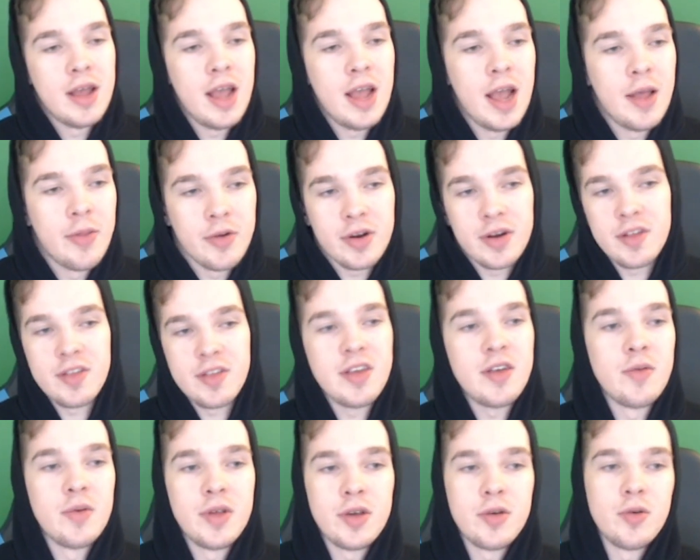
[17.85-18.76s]
and they're going to
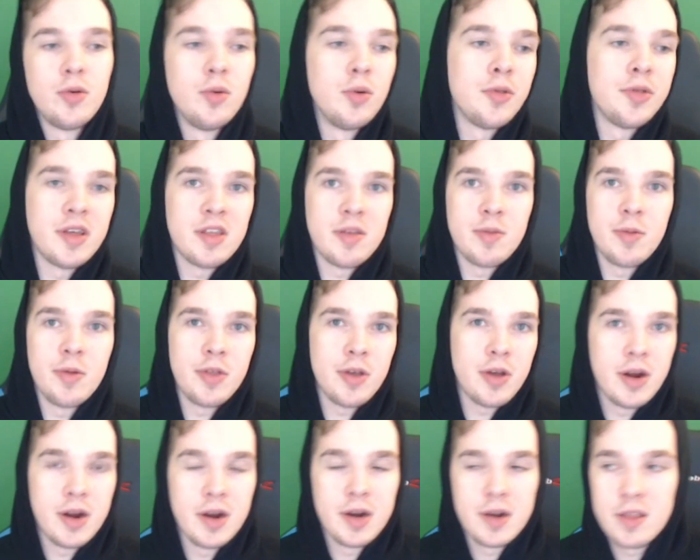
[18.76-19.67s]
say really cool things about the
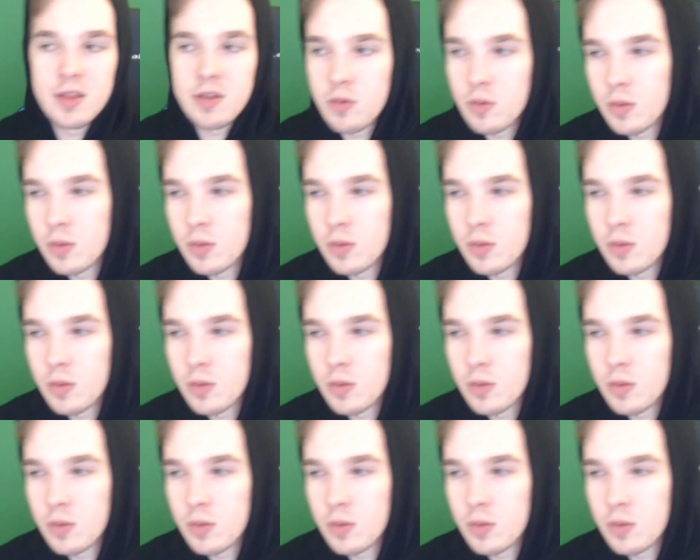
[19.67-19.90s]
cards,